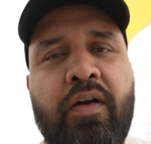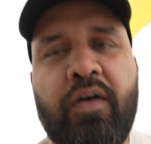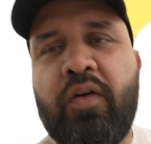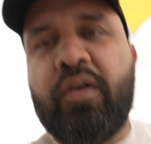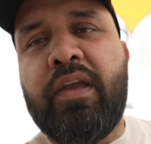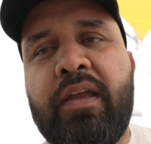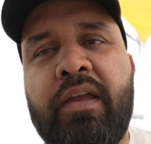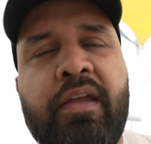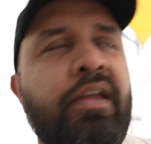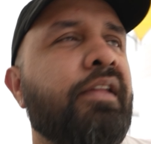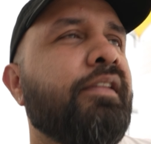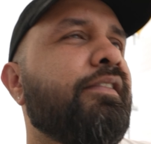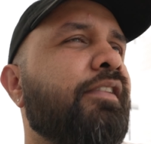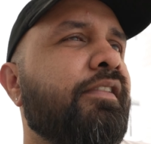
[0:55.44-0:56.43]
okay,
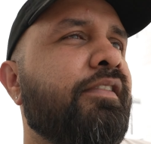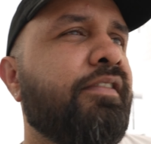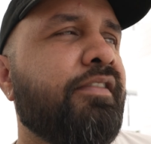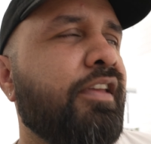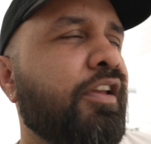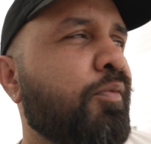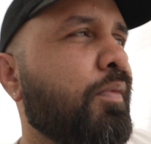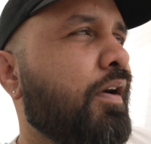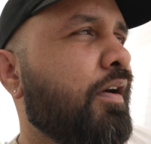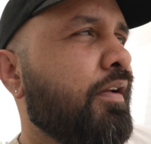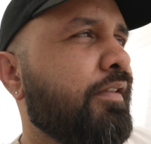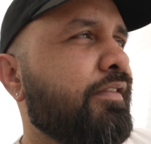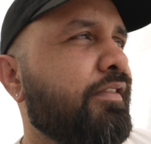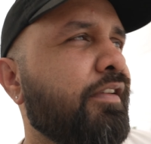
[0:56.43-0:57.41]
this is Sigma
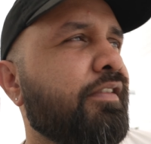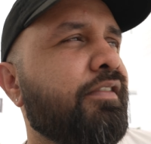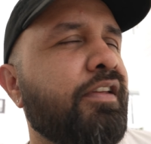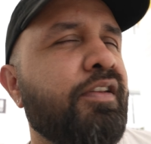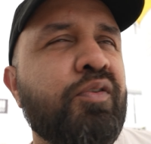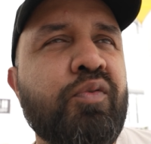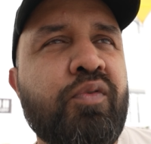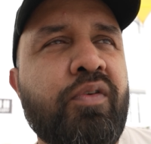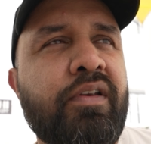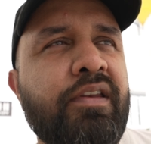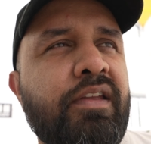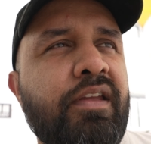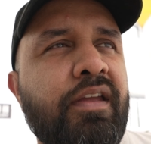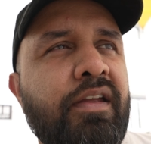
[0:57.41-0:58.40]
16 to
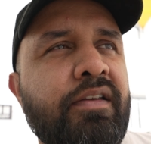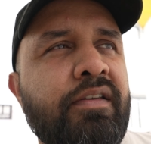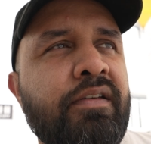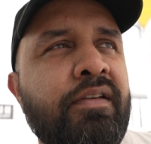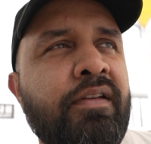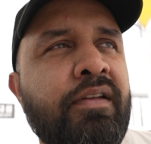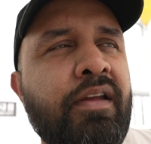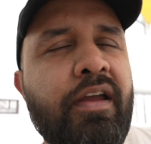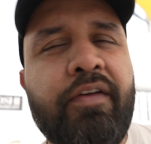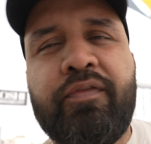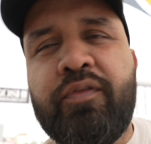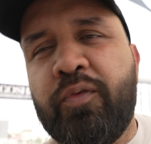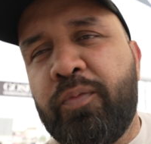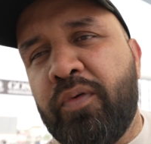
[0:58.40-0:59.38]
28
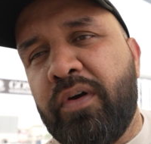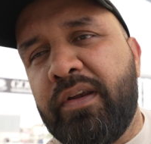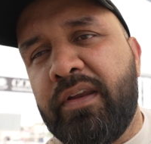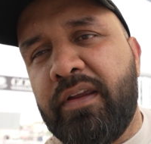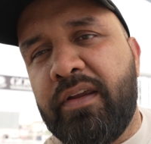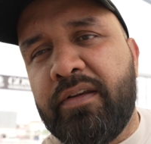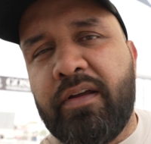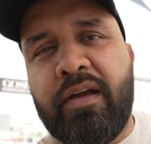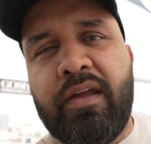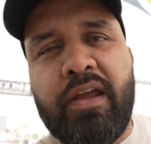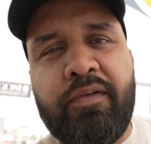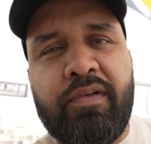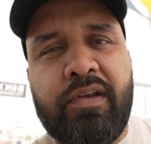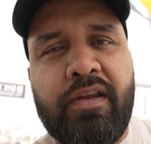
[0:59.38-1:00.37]
f2.8. I
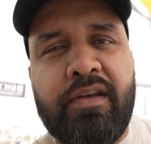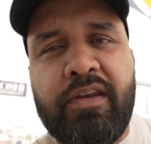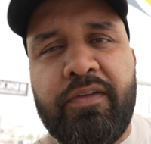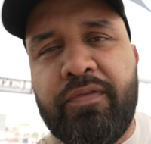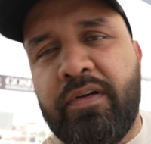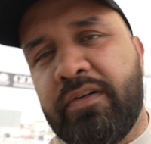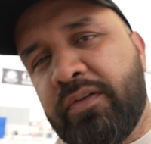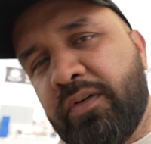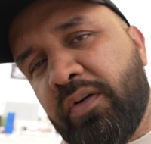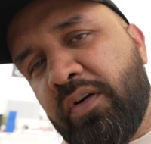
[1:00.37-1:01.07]
have an ND filter